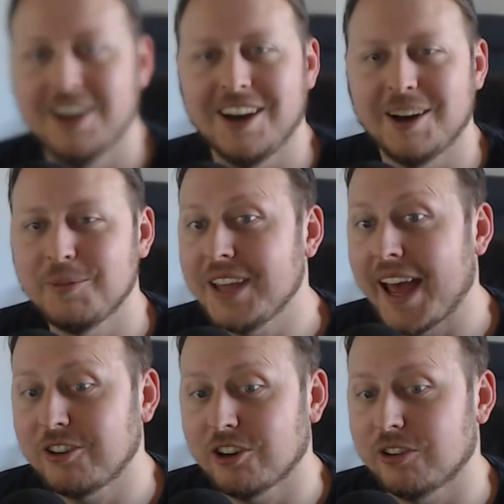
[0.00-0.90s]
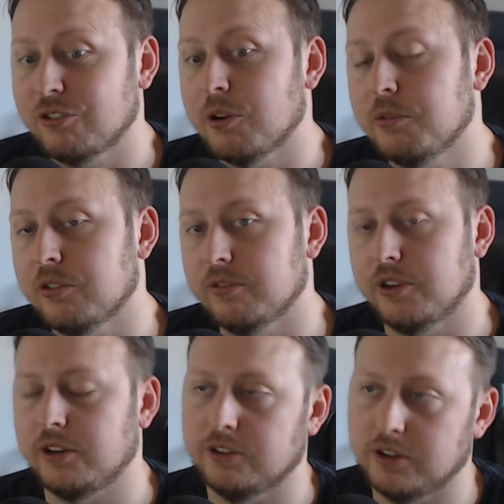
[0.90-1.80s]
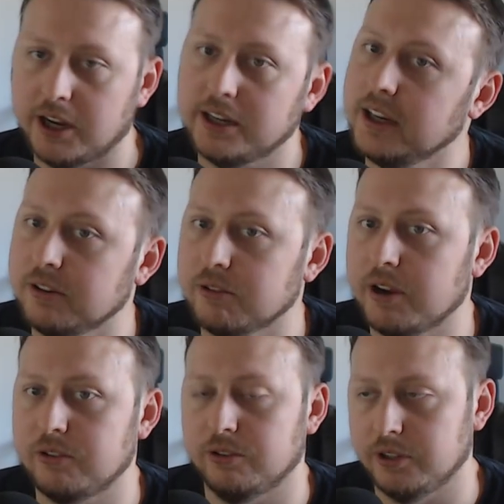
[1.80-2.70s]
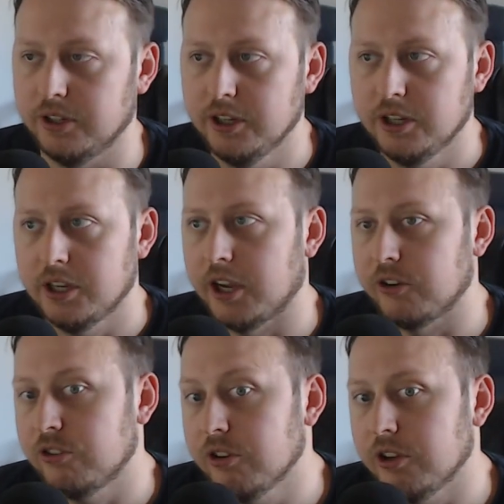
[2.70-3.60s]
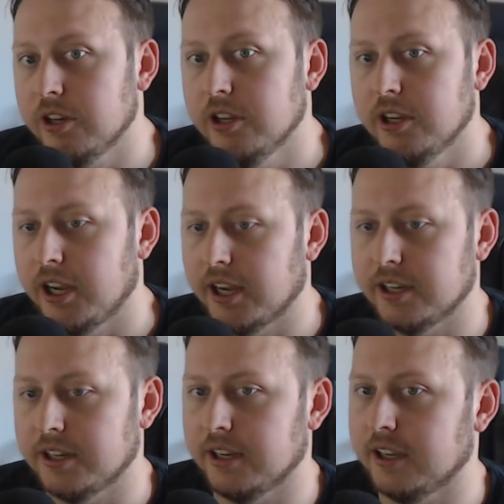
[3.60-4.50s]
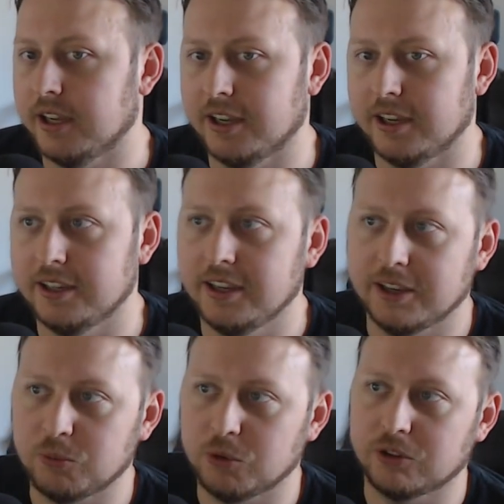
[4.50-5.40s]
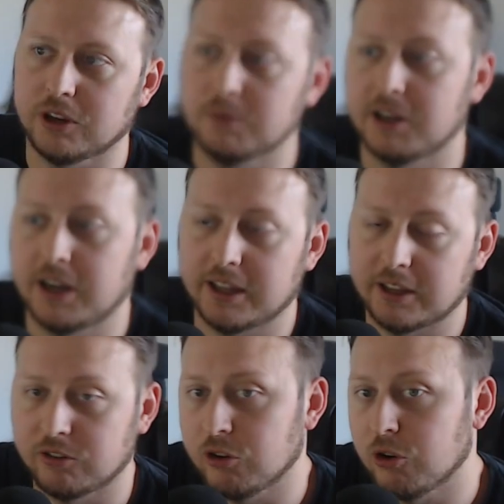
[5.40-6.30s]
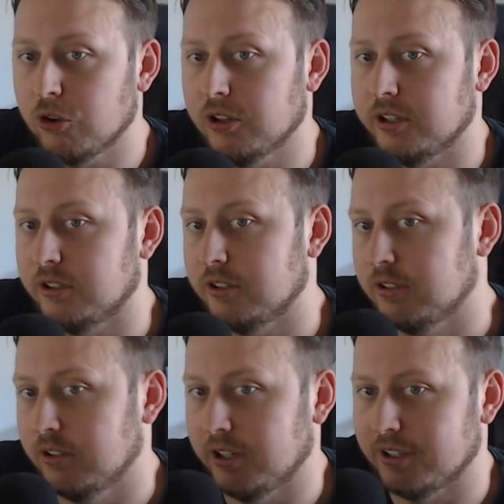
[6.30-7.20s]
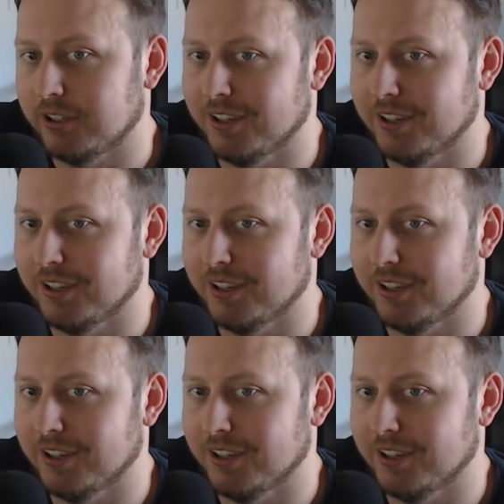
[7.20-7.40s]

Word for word: um, the Agile Scrum certification, I didn't get around to it. I should, and uh, and we'll talk about how that's a goal and and